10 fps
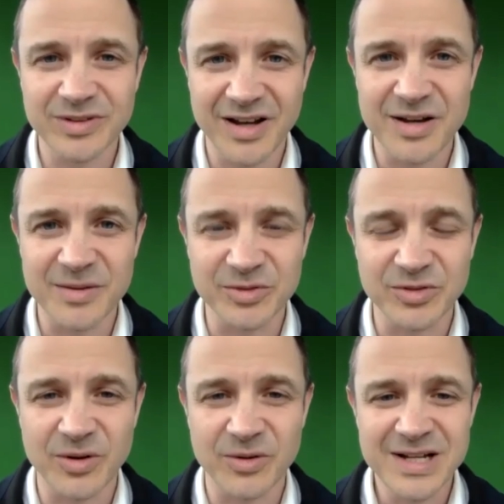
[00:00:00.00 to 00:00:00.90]
time.
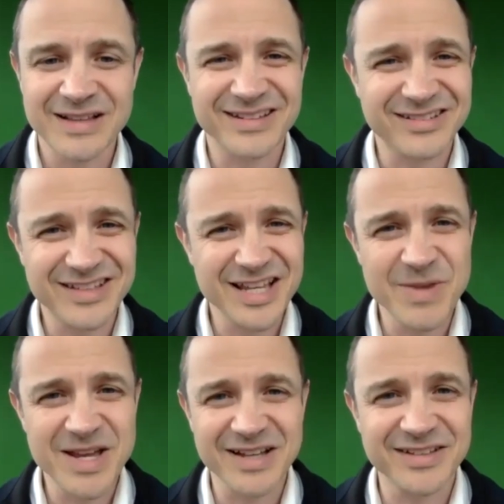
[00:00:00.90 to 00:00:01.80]
So the stigma
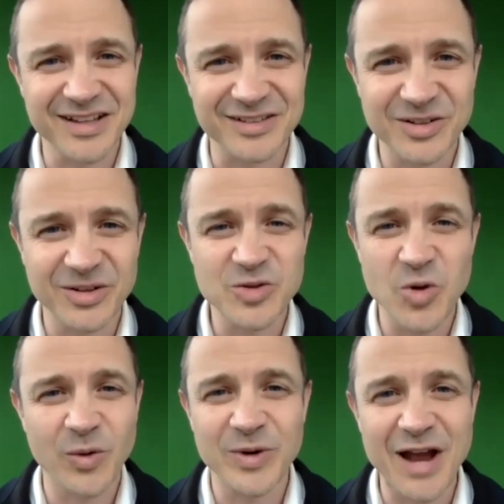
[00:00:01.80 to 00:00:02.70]
exists. No
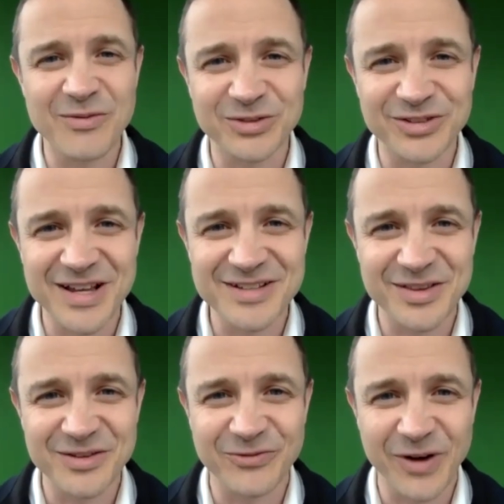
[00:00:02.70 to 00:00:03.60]
one would ever say to
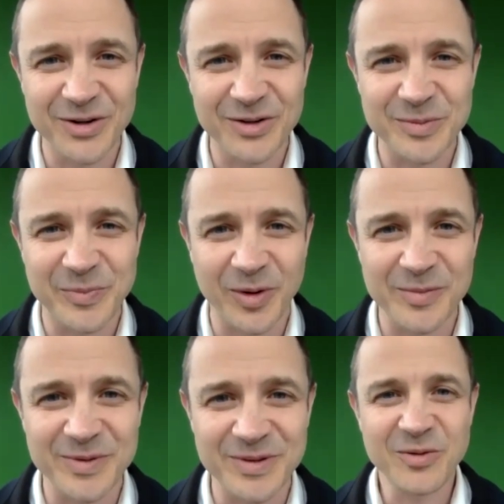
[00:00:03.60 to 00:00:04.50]
the fire
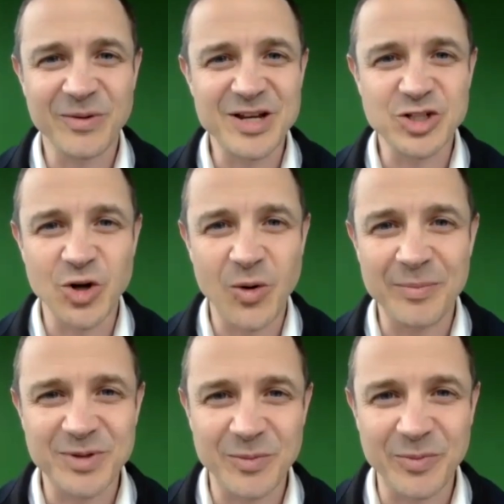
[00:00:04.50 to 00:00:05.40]
department when they show up
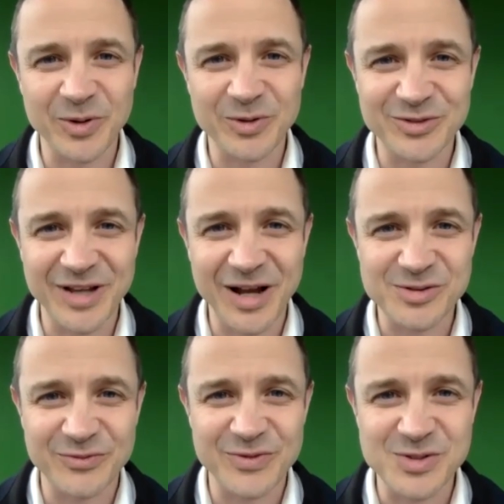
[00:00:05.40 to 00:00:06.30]
to a person's house
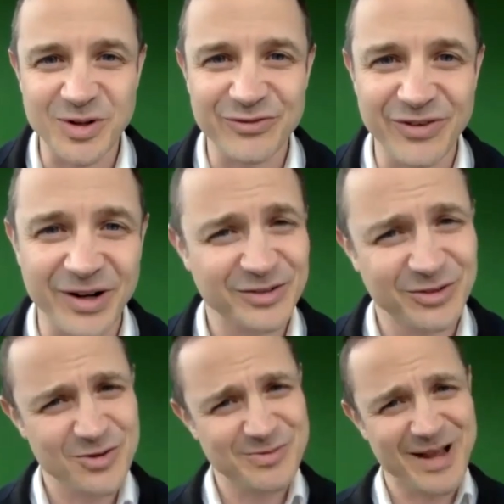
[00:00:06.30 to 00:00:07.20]
if it's on fire,
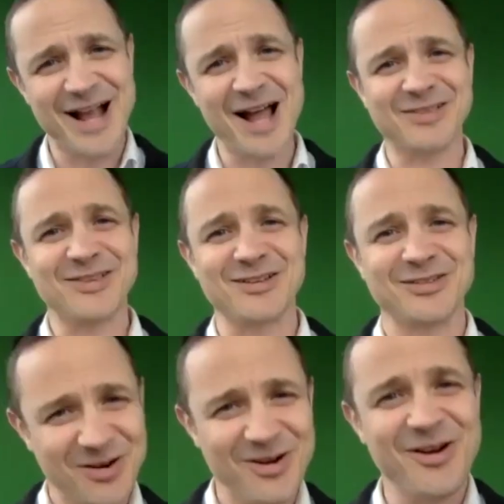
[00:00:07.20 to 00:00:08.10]
excuse me, I got this.
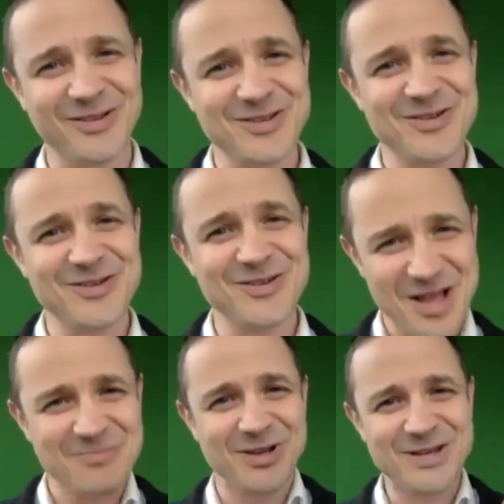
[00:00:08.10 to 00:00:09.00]
No.
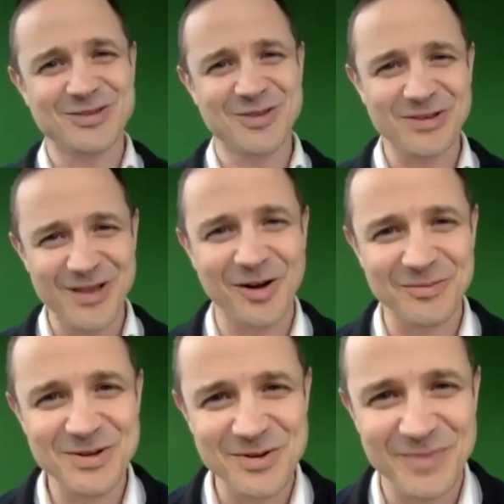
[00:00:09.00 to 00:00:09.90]
Please don't help
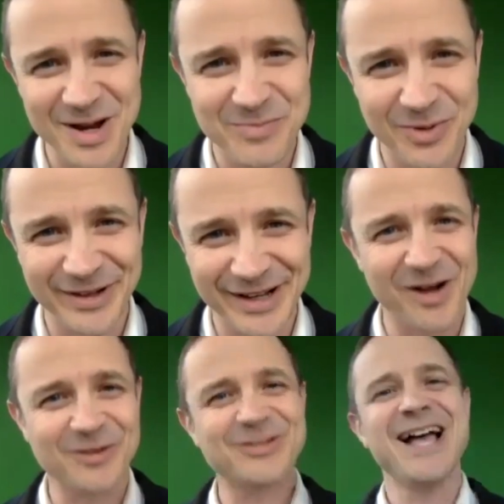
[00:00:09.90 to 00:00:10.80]
me with my burning
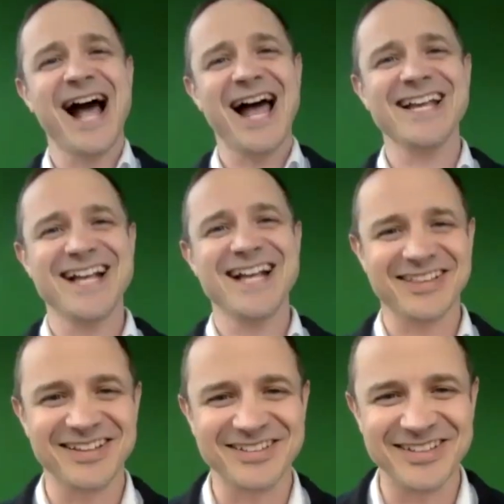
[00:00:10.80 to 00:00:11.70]
house. I got
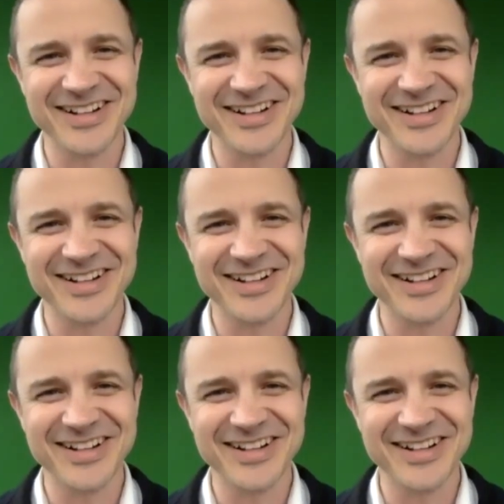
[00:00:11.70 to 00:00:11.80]
this.